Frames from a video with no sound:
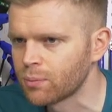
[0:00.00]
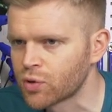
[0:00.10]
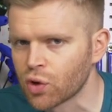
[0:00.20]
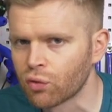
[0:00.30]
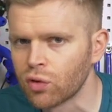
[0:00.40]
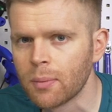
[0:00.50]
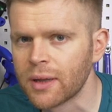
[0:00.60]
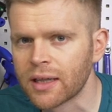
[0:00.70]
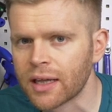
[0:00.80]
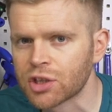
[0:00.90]
sort of
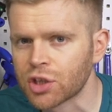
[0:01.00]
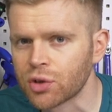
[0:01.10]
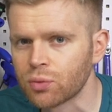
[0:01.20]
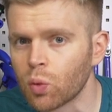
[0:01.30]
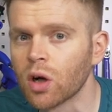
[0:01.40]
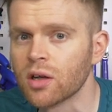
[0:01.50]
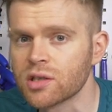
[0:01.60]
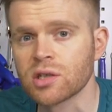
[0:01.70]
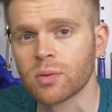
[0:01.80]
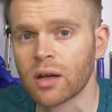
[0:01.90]
rubbing issue
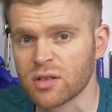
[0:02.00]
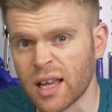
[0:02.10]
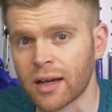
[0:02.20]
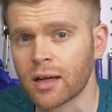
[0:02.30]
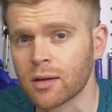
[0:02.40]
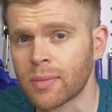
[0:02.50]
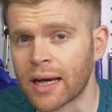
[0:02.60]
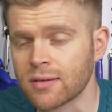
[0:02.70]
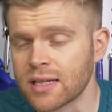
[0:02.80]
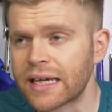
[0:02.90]
worse as well, so that can
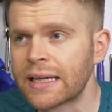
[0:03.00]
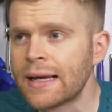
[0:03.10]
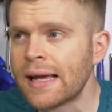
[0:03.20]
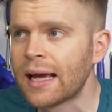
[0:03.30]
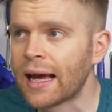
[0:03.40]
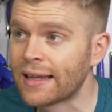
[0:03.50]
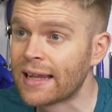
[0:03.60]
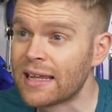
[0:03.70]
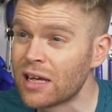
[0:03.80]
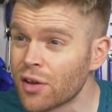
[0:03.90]
compound it. And
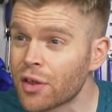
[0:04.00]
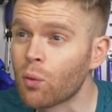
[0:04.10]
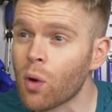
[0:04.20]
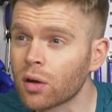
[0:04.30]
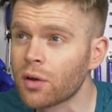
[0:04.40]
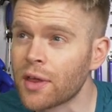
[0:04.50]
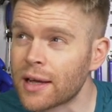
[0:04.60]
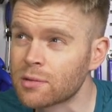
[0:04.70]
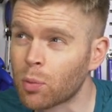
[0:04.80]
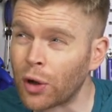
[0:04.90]
then the other one
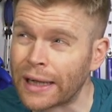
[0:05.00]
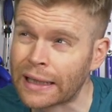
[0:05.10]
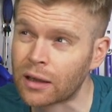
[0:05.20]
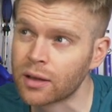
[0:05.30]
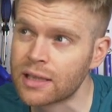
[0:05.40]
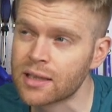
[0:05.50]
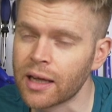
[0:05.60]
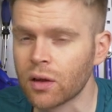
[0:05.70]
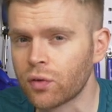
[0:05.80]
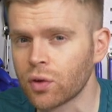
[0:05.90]
thing to point out is
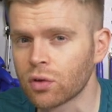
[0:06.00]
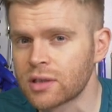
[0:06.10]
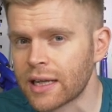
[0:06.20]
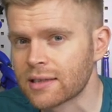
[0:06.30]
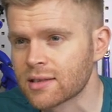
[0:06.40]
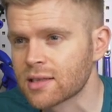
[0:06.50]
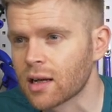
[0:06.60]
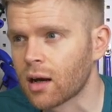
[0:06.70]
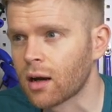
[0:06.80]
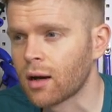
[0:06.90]
that if your discs
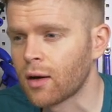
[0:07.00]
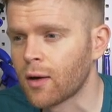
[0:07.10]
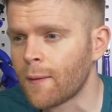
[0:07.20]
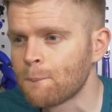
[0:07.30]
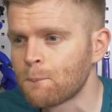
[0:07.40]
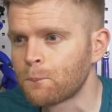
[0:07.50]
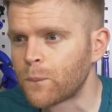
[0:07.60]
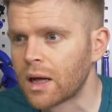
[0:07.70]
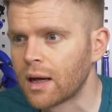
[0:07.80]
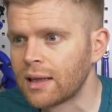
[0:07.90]
are
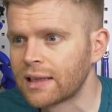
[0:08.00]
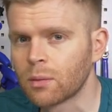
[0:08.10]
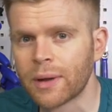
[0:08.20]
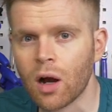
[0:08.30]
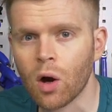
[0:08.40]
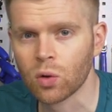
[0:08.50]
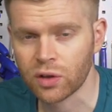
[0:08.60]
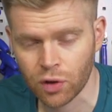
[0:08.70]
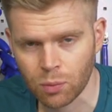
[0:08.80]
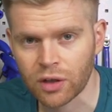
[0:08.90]
a little bit old,
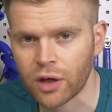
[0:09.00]
if your